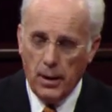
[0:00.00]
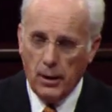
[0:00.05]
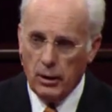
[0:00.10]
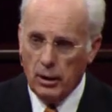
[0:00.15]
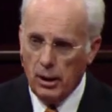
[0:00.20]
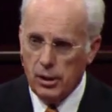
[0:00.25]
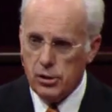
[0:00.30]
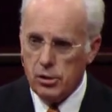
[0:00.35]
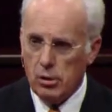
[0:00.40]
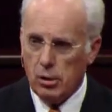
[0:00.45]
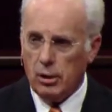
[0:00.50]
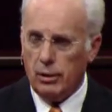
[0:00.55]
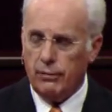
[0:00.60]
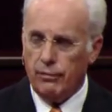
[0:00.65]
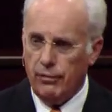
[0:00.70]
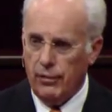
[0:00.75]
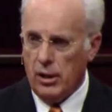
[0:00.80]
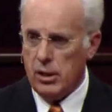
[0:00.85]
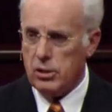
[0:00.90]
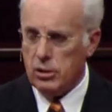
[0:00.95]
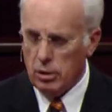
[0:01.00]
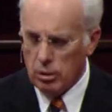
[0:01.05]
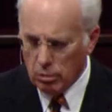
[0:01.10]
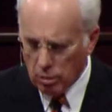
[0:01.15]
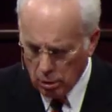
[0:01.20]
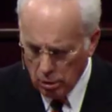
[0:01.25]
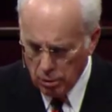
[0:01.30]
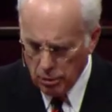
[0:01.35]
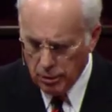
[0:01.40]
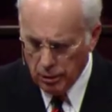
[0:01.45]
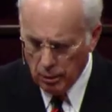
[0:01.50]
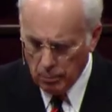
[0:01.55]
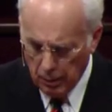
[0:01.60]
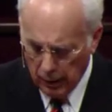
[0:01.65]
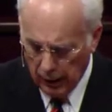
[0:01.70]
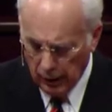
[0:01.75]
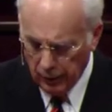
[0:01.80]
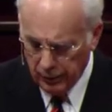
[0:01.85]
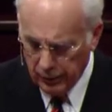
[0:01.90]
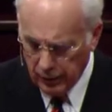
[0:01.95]
unless you confess the truth
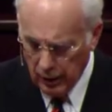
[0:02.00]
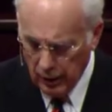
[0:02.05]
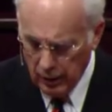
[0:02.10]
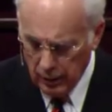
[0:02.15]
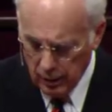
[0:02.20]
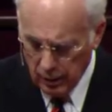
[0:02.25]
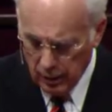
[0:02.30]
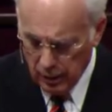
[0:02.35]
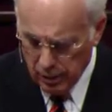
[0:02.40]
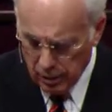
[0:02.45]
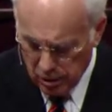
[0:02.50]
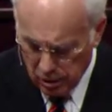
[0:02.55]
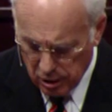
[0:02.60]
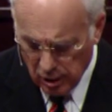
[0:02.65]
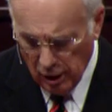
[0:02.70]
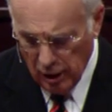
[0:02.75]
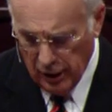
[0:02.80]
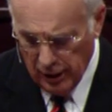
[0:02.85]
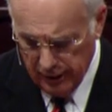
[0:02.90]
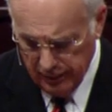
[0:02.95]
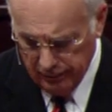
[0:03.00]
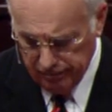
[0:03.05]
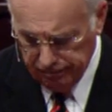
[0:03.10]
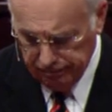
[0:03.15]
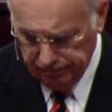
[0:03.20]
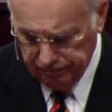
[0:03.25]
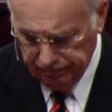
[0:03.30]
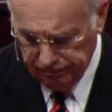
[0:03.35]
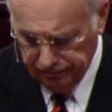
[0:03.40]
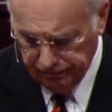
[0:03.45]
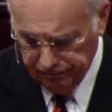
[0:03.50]
about the Son.